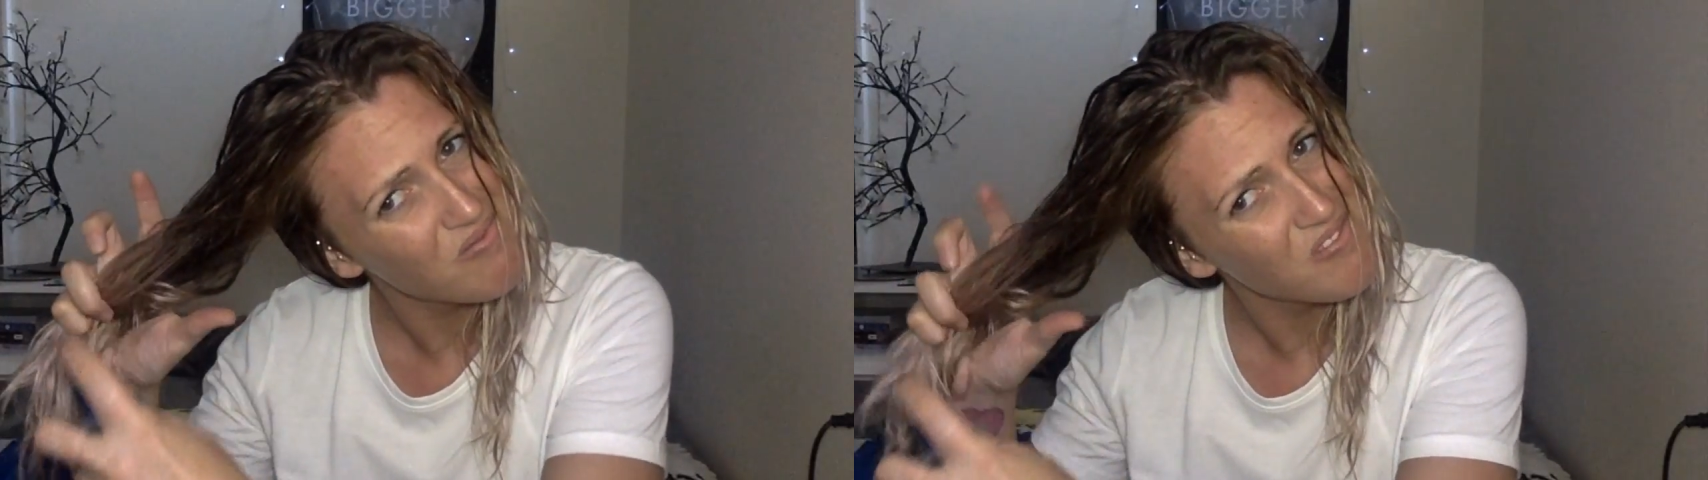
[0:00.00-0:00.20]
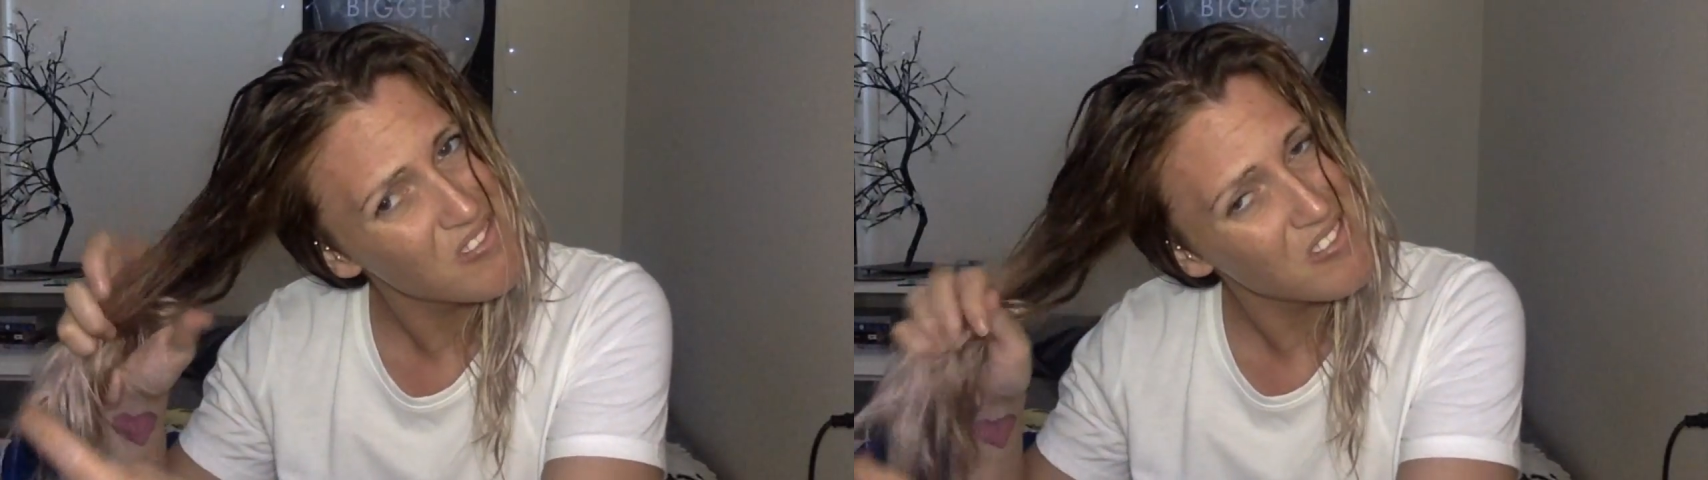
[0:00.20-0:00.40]

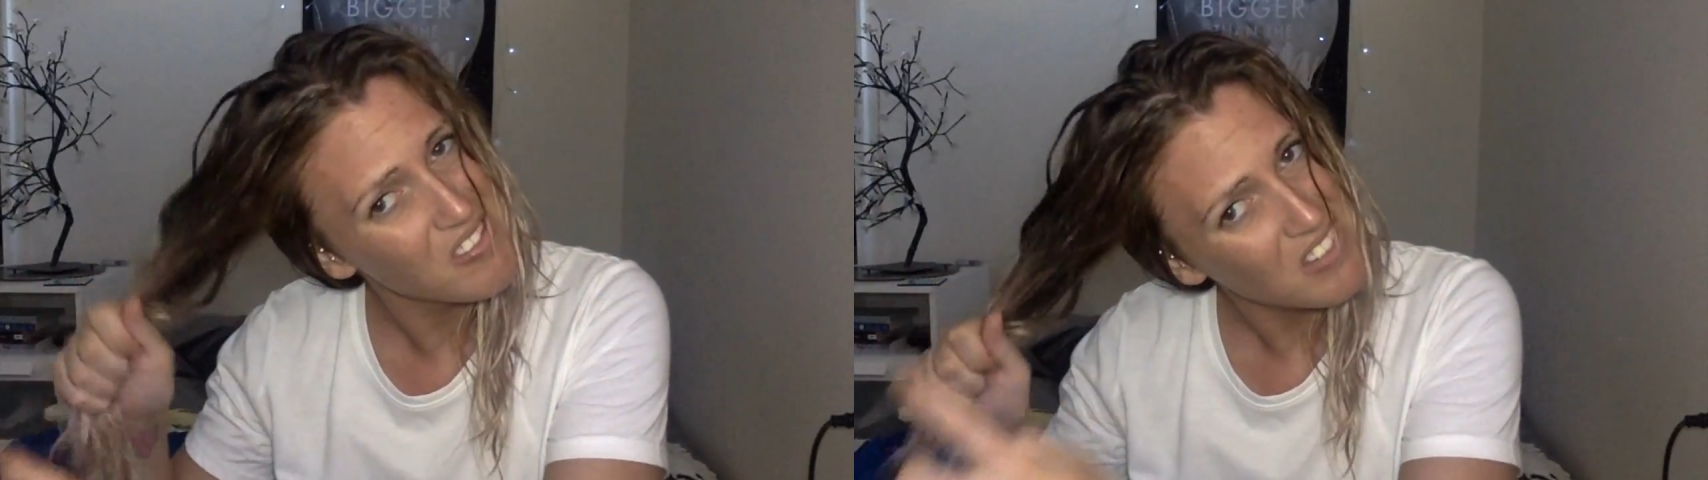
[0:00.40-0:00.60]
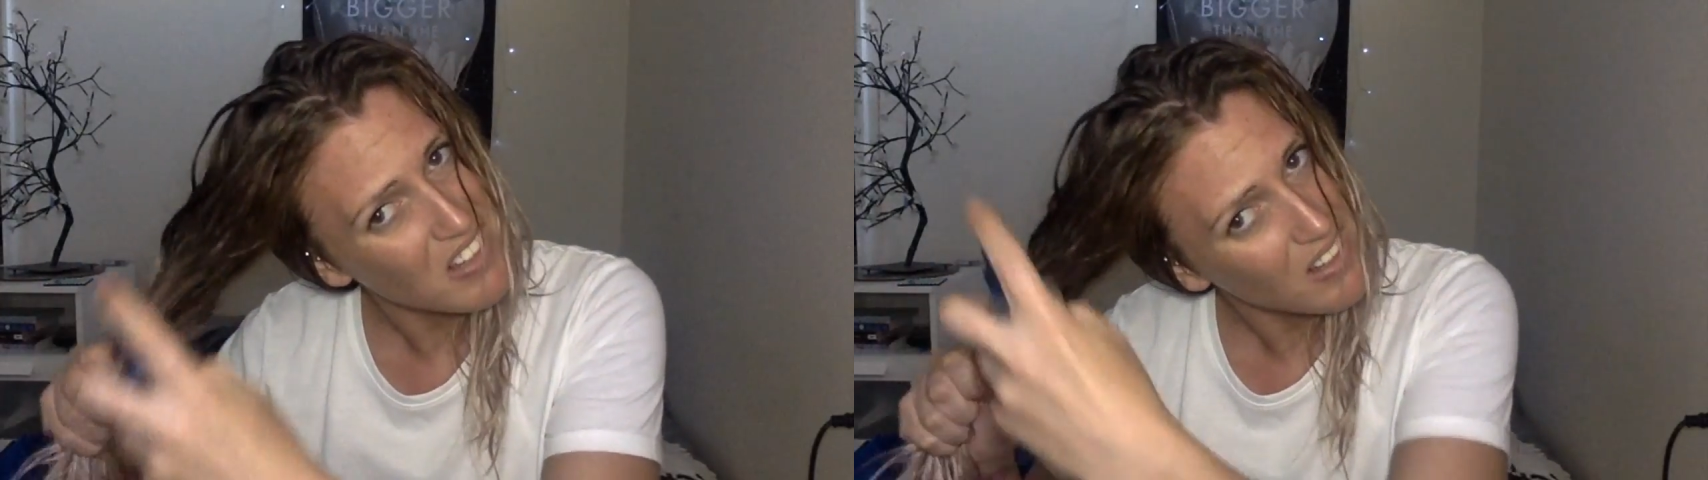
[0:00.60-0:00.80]

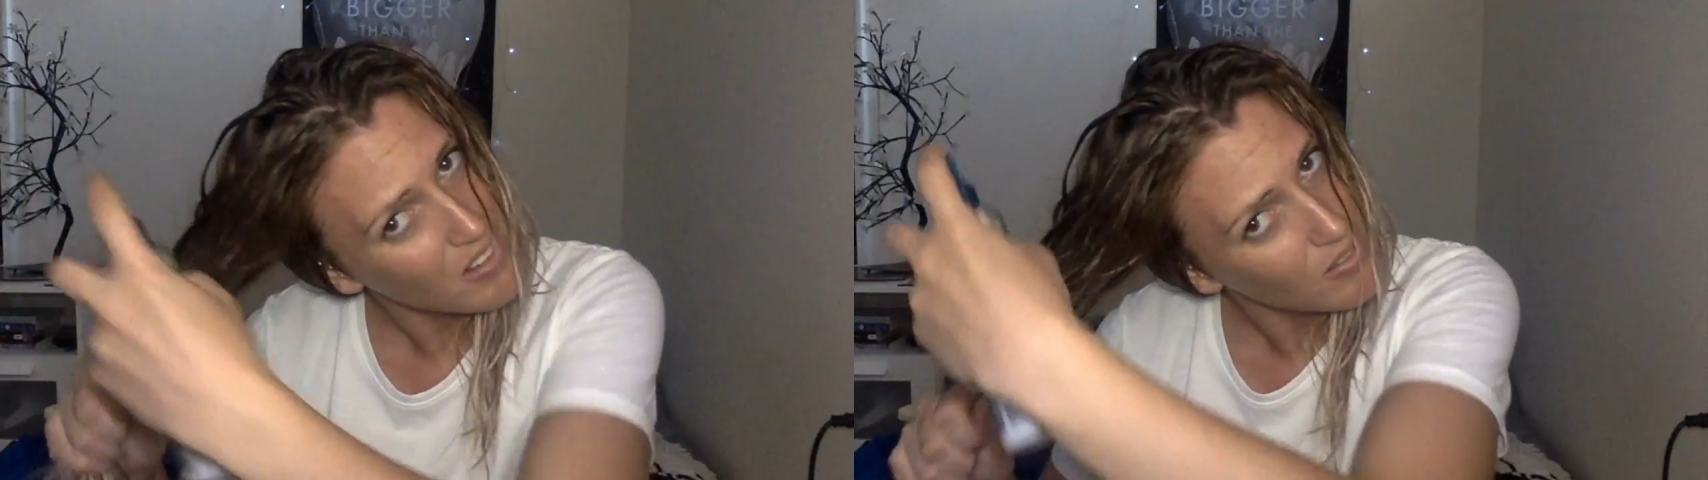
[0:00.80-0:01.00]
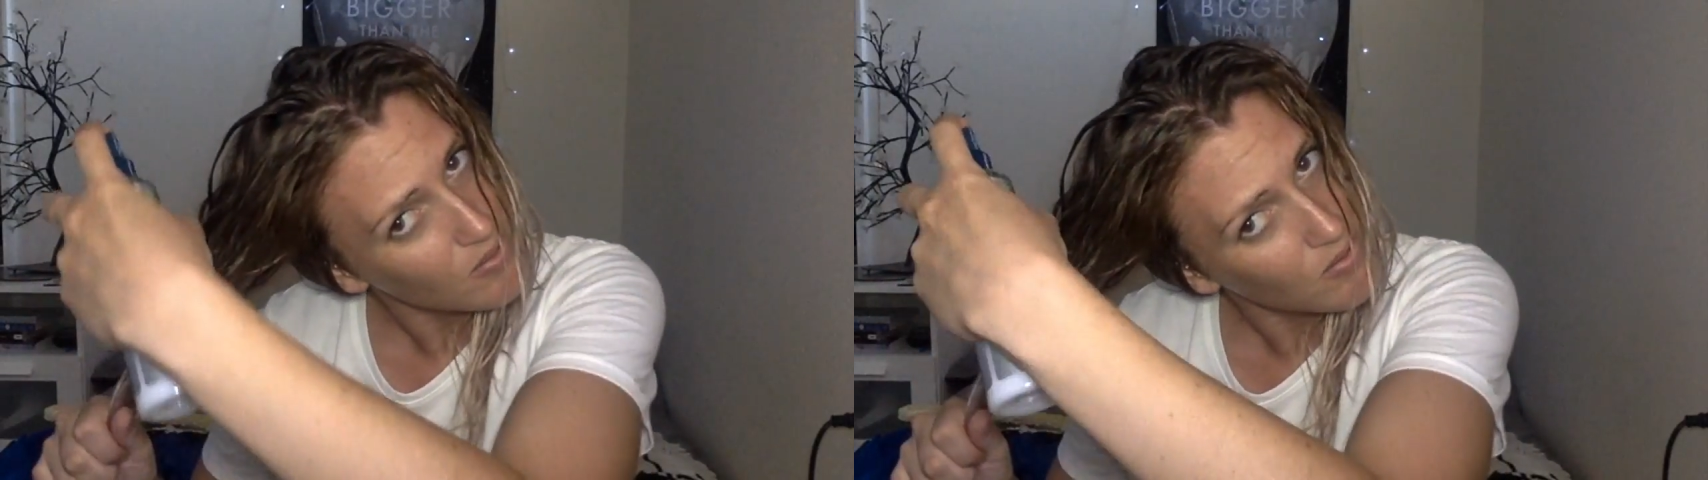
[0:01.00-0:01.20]
all
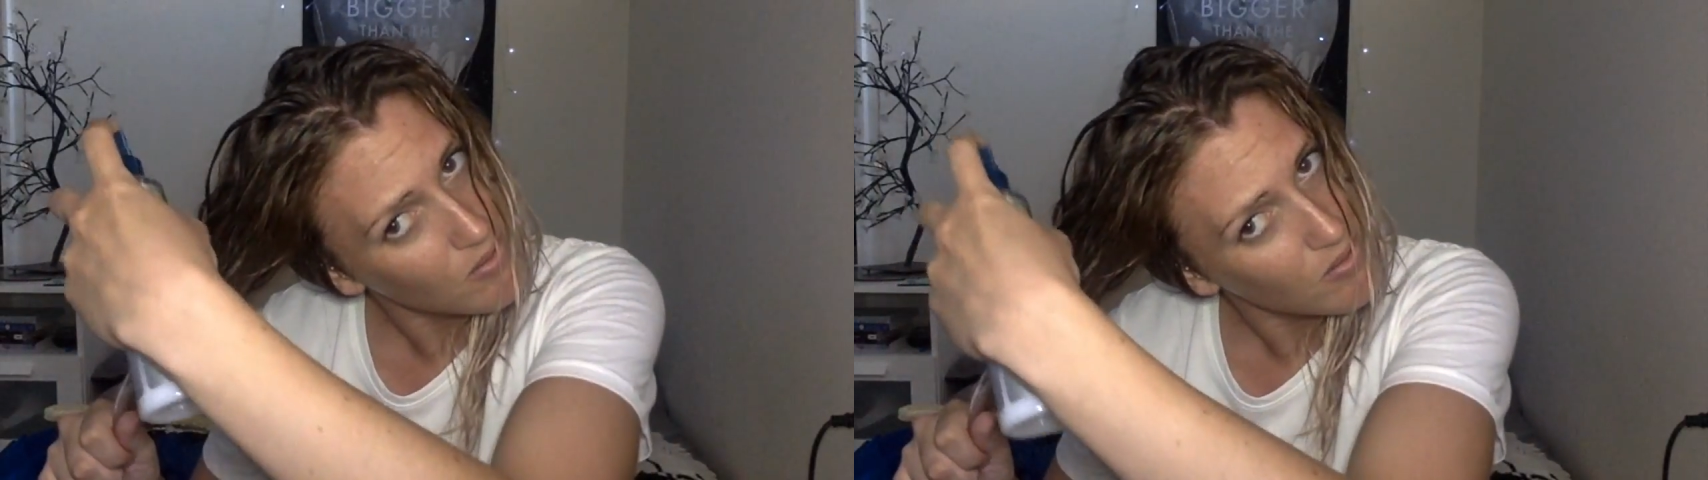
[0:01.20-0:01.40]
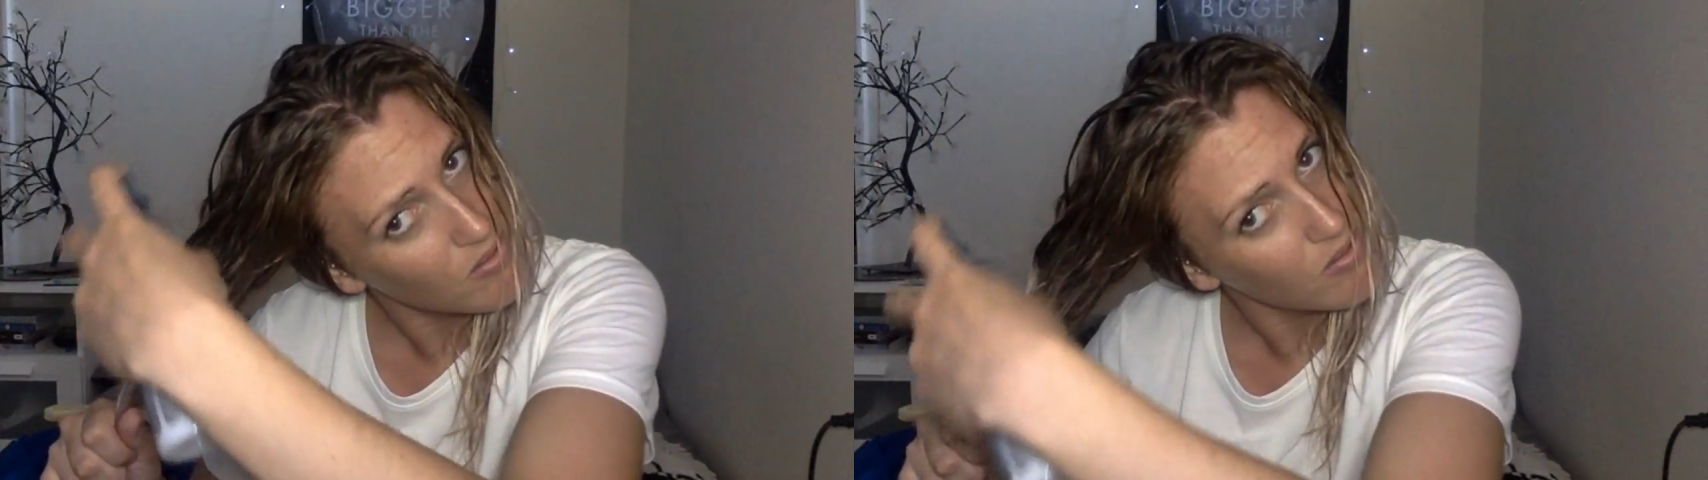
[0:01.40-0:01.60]
over
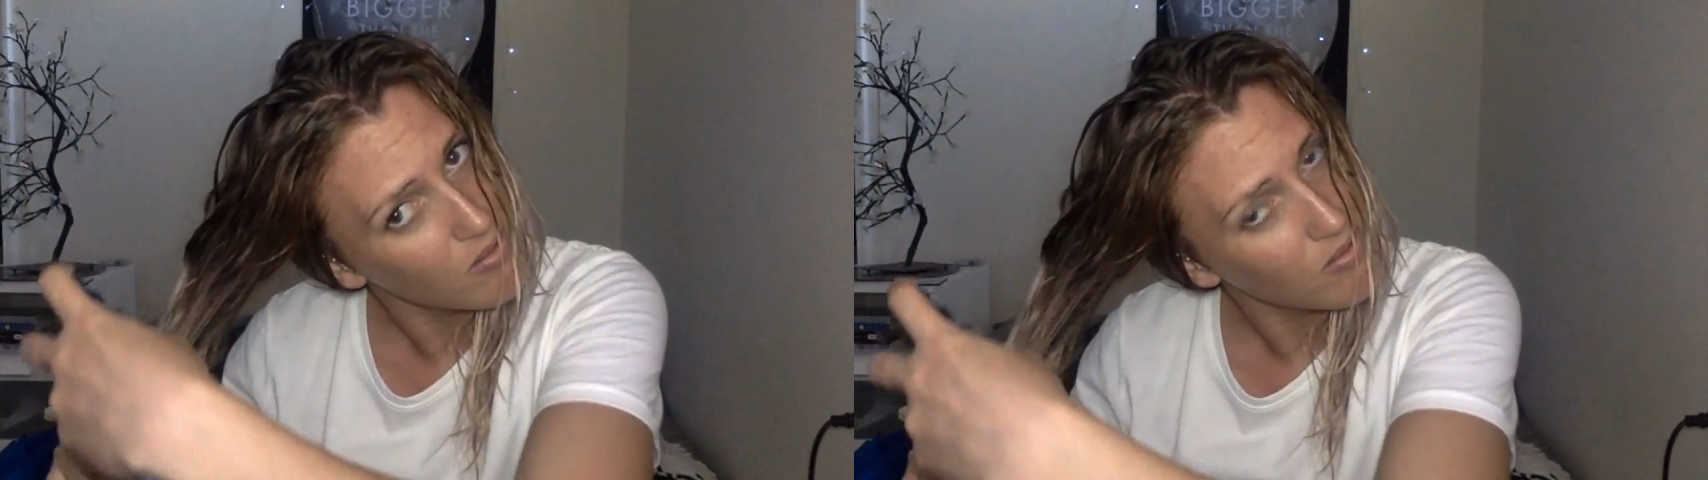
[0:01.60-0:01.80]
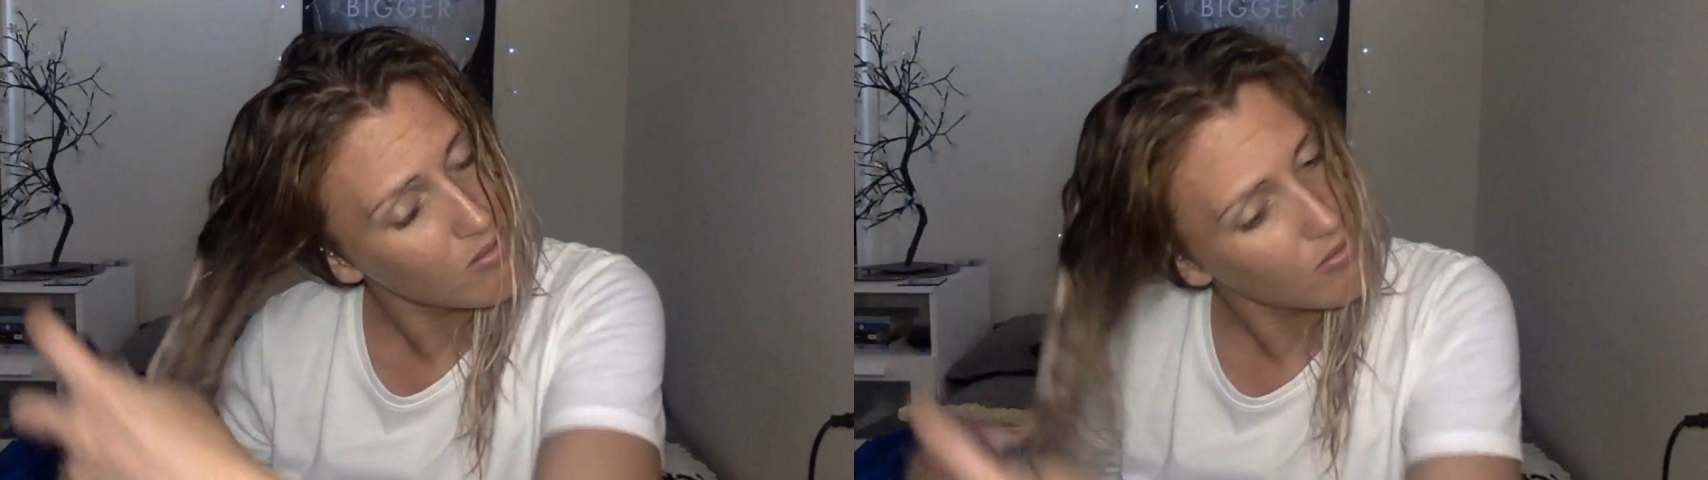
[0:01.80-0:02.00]
my
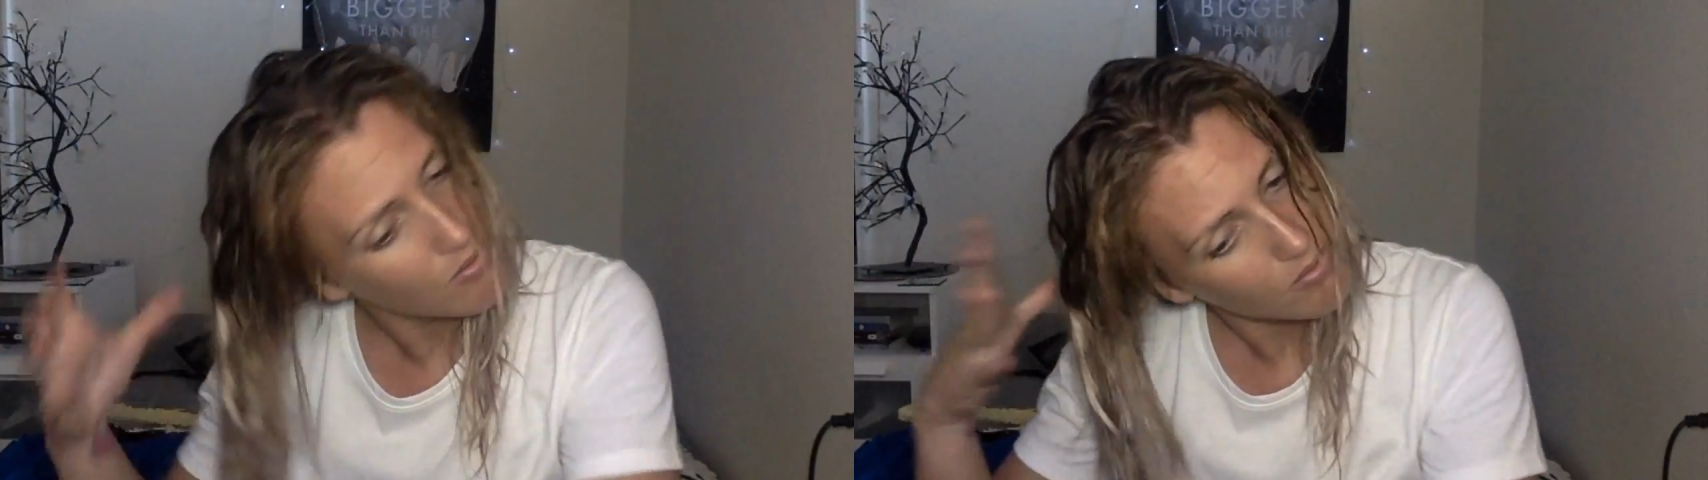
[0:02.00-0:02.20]
hair.